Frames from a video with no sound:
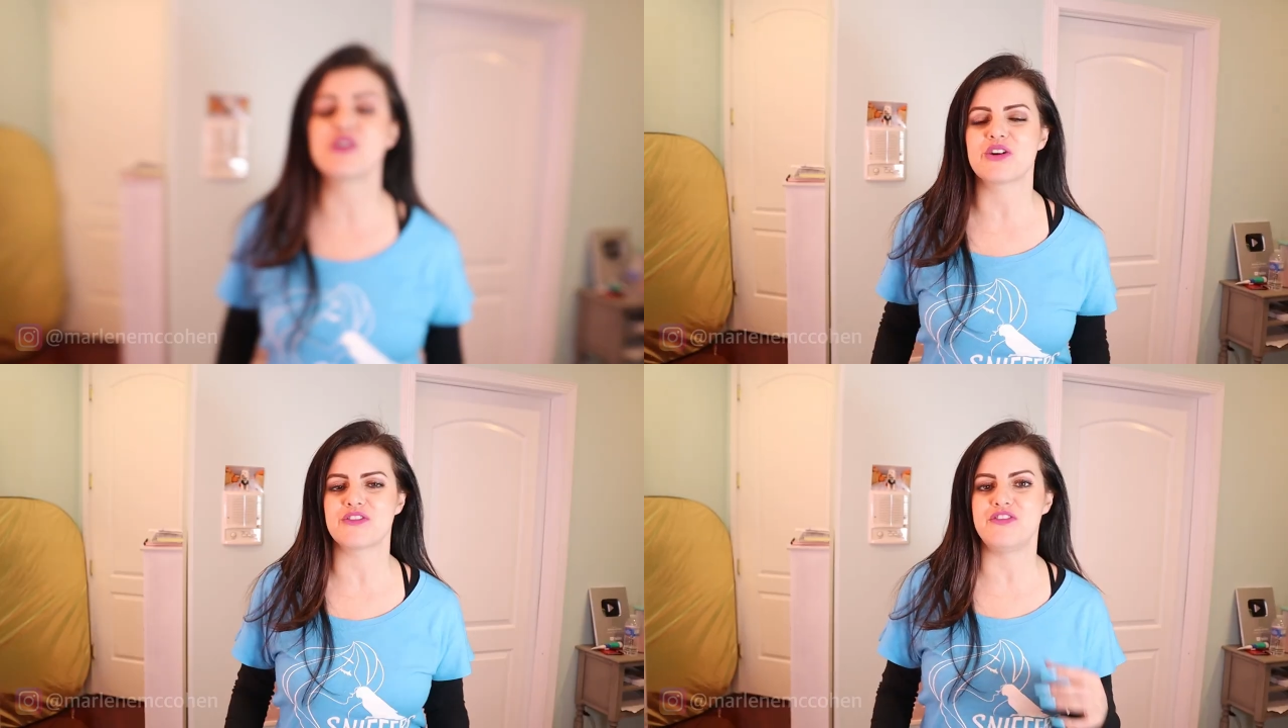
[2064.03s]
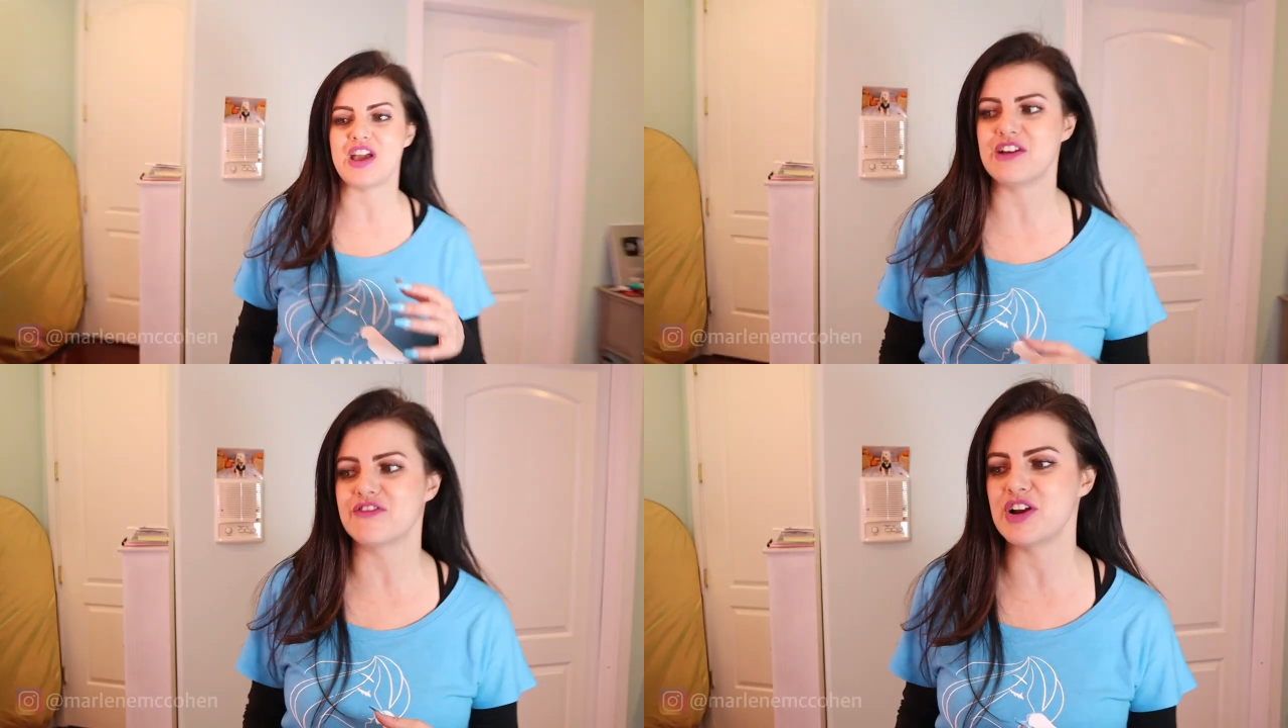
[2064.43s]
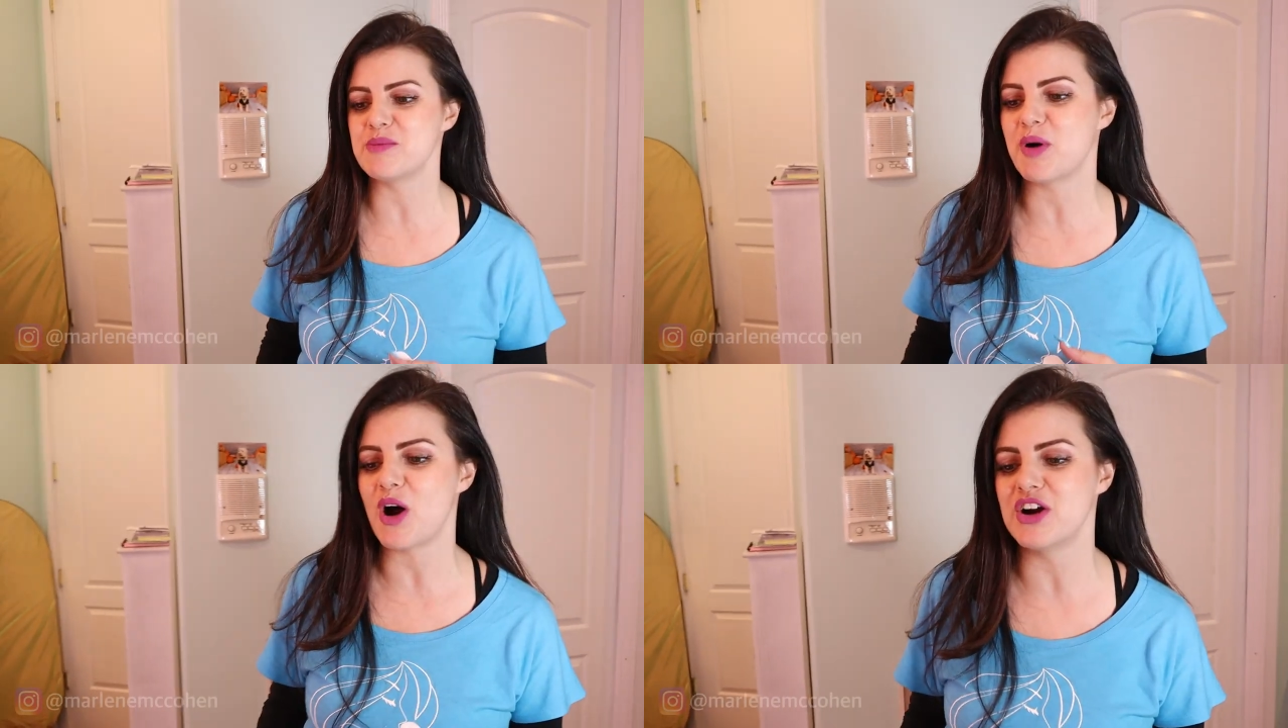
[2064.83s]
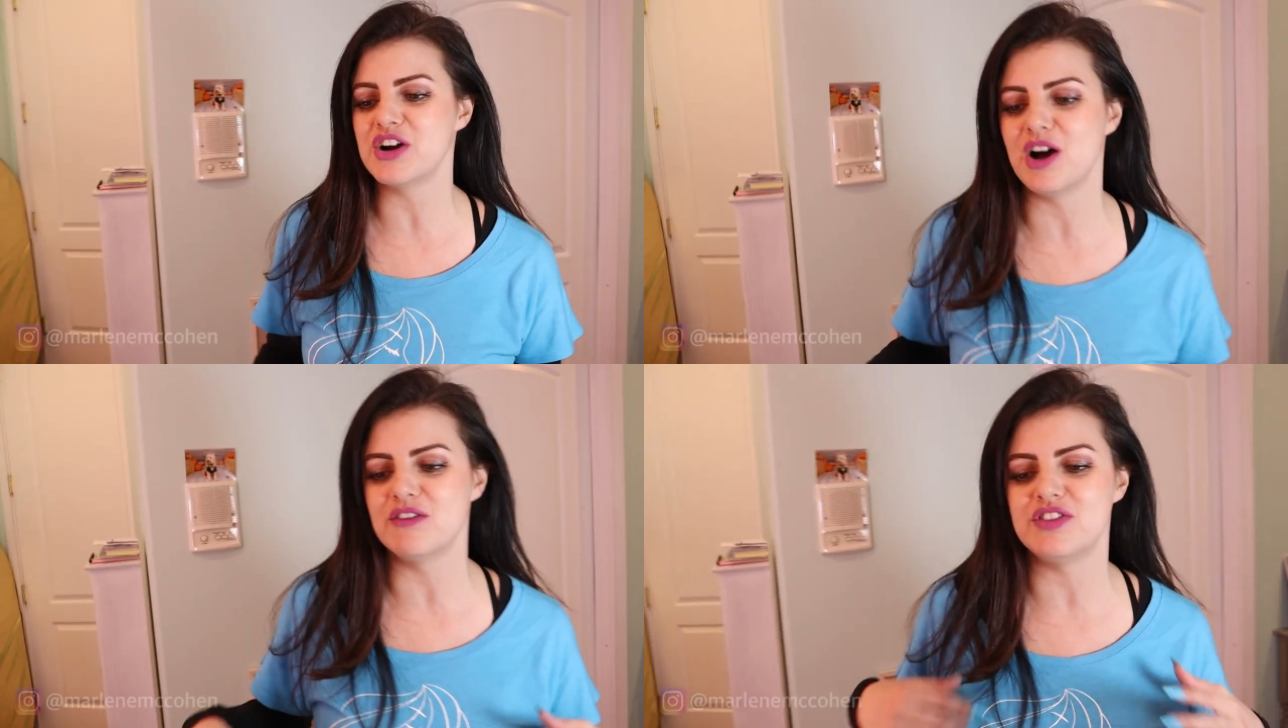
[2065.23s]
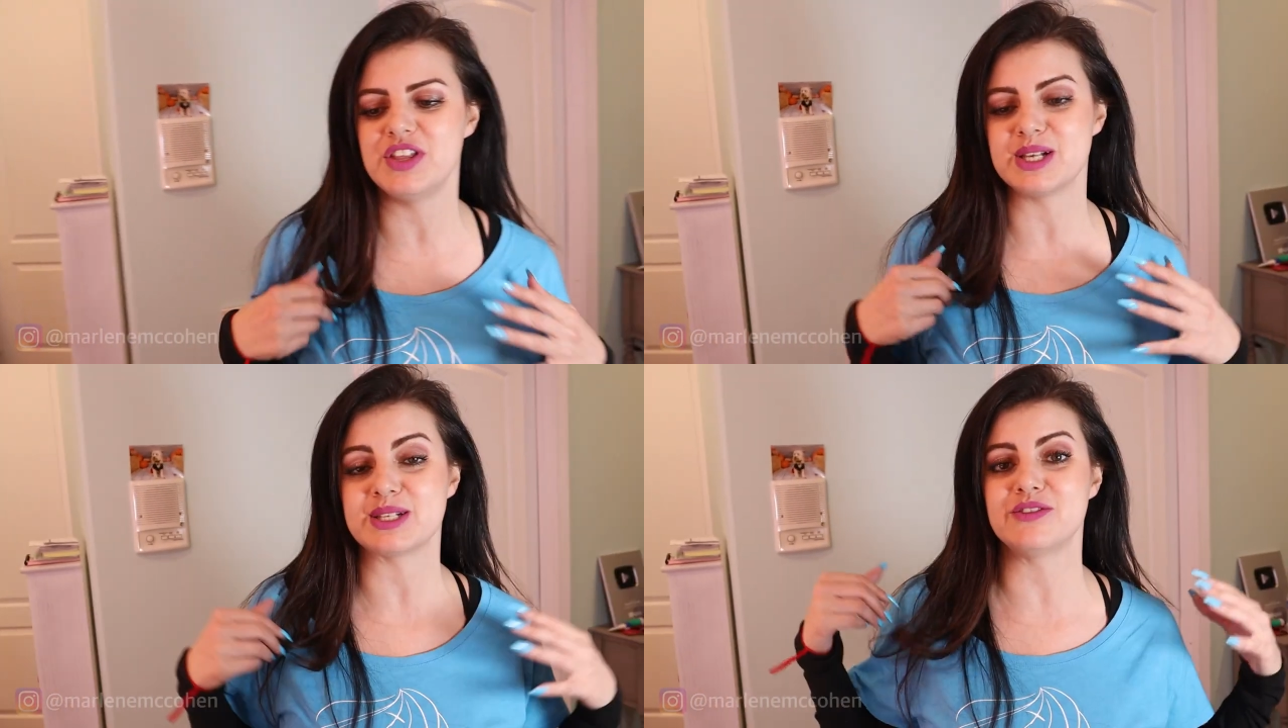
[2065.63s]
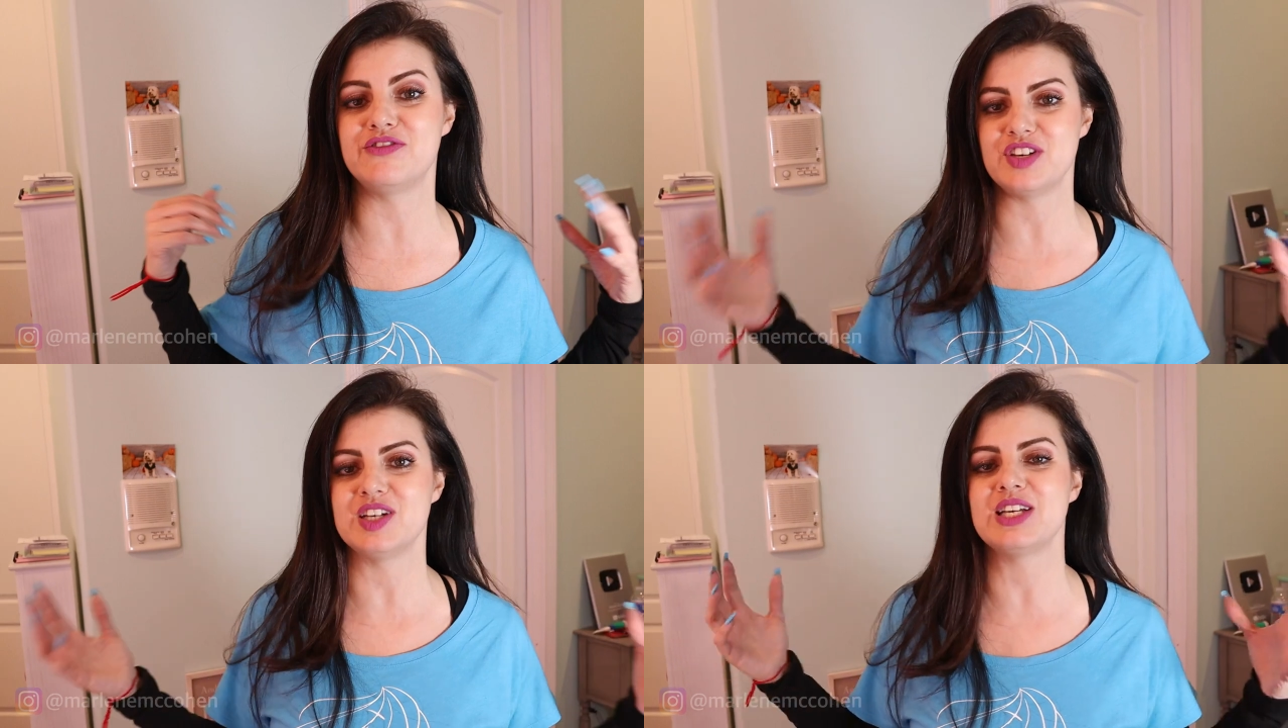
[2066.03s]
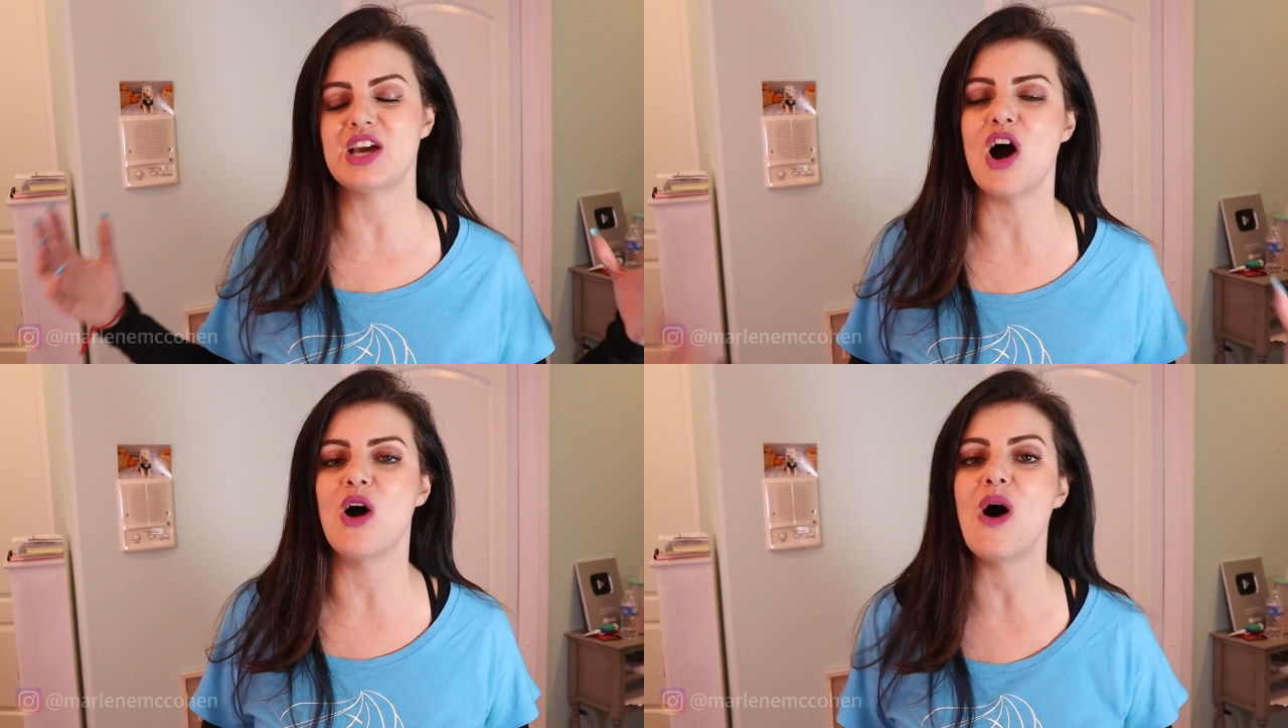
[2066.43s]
your favorite part of this video.